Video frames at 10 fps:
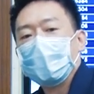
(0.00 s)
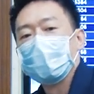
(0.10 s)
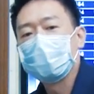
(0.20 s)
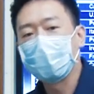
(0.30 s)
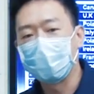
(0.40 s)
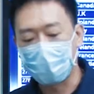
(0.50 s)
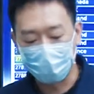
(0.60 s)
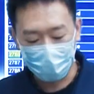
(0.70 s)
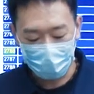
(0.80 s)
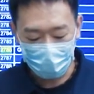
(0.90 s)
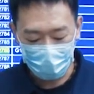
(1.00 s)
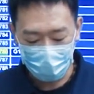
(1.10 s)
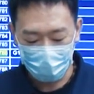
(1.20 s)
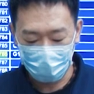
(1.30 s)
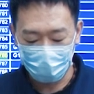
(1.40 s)
The second number
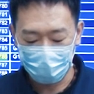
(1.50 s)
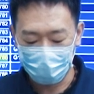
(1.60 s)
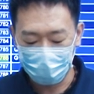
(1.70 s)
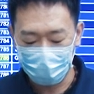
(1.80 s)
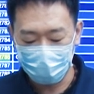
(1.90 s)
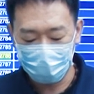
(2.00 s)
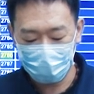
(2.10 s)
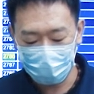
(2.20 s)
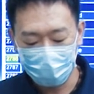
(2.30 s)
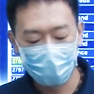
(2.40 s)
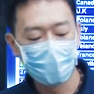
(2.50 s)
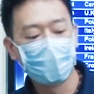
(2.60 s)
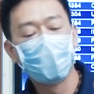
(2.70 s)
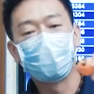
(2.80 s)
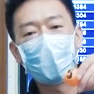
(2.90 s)
is
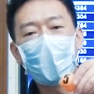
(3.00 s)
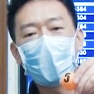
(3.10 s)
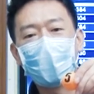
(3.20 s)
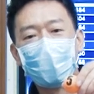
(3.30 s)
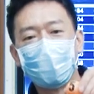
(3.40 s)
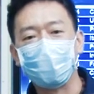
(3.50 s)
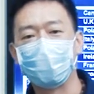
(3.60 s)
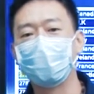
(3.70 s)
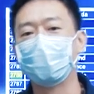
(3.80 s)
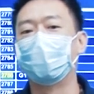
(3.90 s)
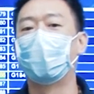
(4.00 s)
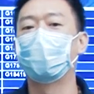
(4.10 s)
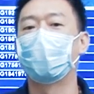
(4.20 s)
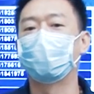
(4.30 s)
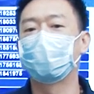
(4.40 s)
5. Now we
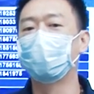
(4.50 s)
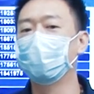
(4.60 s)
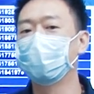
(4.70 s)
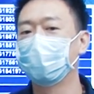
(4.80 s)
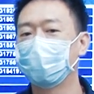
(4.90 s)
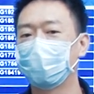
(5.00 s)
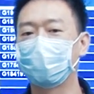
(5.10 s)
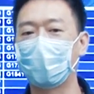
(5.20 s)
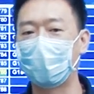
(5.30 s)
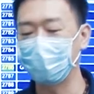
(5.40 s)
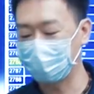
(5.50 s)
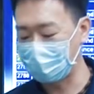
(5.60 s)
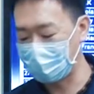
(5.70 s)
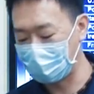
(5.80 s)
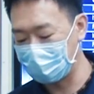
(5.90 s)
have 2, 5,
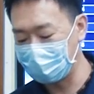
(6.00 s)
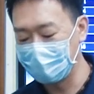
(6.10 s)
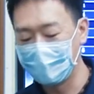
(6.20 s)
and